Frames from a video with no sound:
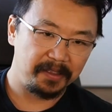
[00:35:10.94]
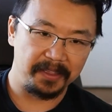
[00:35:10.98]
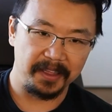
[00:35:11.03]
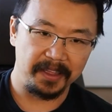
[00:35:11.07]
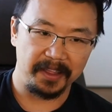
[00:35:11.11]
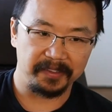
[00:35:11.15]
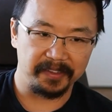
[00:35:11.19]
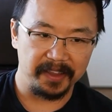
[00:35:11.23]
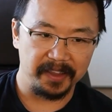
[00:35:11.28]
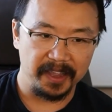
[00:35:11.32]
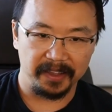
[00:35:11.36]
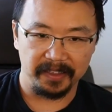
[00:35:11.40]

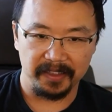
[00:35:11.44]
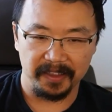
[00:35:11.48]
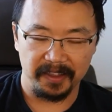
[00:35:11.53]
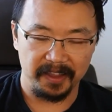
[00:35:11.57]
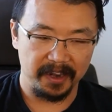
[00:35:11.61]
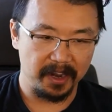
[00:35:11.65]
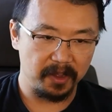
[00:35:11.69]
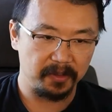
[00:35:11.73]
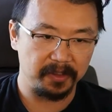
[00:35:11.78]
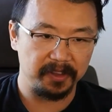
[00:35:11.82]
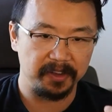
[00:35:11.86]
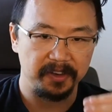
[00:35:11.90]
things like
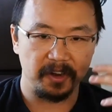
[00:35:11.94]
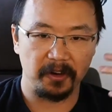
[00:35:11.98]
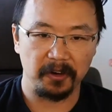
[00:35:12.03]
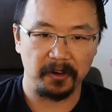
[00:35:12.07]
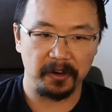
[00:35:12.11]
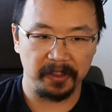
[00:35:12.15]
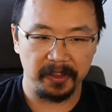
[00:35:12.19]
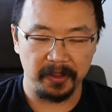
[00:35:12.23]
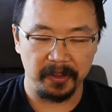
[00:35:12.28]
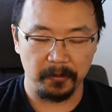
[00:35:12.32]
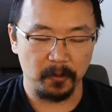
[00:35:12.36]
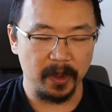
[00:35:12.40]
the
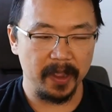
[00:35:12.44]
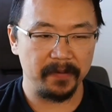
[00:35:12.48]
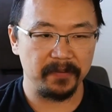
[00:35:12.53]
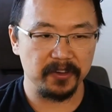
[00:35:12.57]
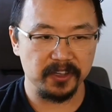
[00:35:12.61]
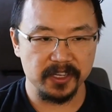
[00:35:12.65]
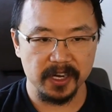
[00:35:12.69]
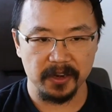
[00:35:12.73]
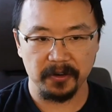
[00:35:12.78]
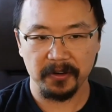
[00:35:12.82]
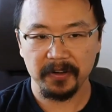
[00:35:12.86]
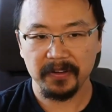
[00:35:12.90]
early wave of
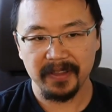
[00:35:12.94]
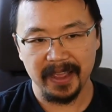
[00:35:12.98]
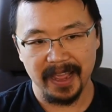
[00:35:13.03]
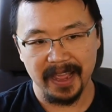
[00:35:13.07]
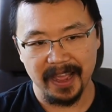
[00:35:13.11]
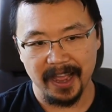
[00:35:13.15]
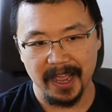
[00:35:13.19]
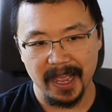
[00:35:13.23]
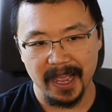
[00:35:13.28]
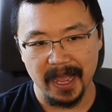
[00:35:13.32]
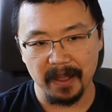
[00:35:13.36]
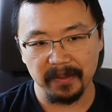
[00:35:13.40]
generative
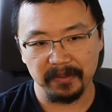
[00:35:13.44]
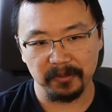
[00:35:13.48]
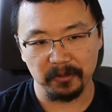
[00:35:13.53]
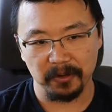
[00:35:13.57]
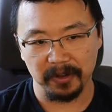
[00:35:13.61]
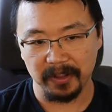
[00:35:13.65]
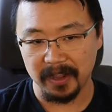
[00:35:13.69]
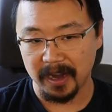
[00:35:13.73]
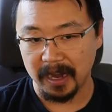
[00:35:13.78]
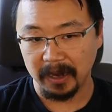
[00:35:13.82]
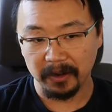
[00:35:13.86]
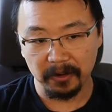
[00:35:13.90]
AI ads,
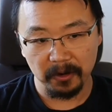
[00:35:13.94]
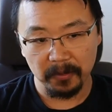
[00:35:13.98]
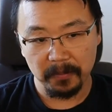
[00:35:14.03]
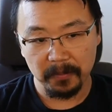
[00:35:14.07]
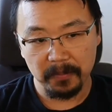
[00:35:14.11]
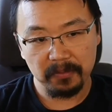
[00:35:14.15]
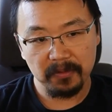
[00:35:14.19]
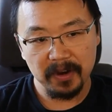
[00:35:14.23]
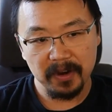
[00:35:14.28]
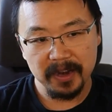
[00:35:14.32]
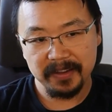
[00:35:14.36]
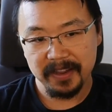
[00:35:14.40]
or like they're
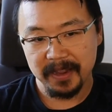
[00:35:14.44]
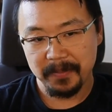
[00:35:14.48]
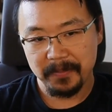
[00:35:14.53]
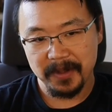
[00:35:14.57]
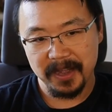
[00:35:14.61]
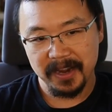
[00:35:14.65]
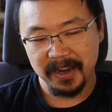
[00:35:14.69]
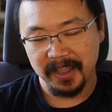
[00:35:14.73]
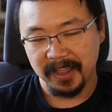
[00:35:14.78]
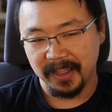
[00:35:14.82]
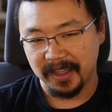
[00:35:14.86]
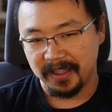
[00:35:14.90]
printing
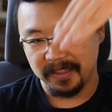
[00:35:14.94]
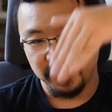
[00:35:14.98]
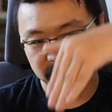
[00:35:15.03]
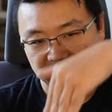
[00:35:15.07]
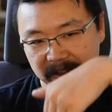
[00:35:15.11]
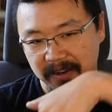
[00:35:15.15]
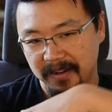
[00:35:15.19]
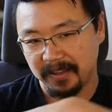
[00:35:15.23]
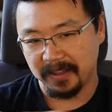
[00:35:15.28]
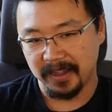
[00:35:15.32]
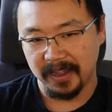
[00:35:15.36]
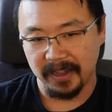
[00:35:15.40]
money and
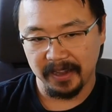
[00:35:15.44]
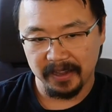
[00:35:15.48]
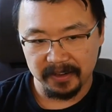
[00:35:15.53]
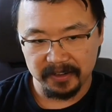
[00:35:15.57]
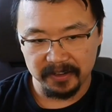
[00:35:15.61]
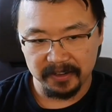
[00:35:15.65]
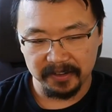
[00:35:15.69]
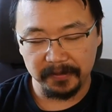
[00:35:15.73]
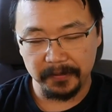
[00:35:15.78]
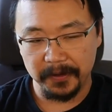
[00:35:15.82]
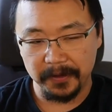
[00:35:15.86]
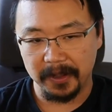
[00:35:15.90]
then like it
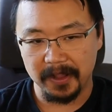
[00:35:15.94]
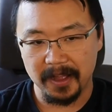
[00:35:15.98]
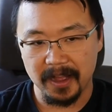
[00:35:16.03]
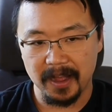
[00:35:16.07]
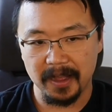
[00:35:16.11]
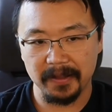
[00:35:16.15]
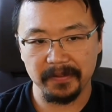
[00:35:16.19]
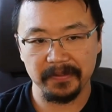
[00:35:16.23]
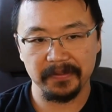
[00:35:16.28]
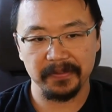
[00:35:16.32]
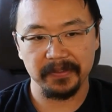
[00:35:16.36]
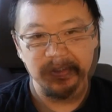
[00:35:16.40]
just fell
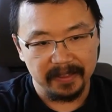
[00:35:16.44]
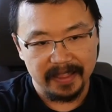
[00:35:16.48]
off.